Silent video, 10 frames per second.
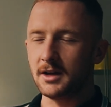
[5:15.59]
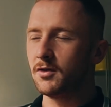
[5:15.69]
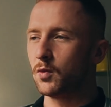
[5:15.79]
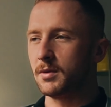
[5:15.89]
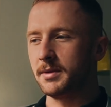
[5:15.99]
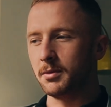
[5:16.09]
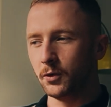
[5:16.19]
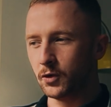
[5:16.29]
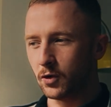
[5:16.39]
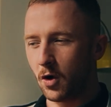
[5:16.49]
even when
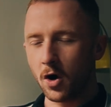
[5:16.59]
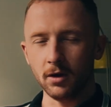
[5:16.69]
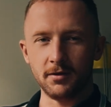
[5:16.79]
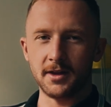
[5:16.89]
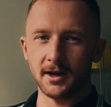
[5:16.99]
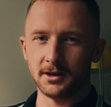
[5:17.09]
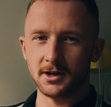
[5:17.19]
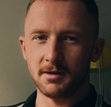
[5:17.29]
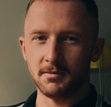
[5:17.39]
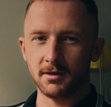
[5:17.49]
people do all of the
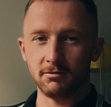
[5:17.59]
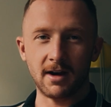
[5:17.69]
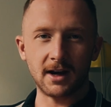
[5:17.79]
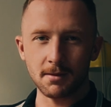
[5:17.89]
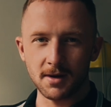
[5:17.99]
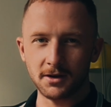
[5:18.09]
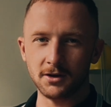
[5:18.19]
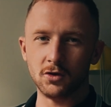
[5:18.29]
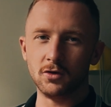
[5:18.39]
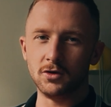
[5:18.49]
things I'm
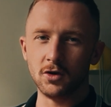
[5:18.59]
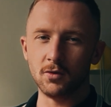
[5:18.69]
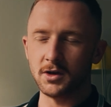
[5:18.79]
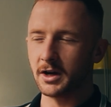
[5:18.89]
recommending you do,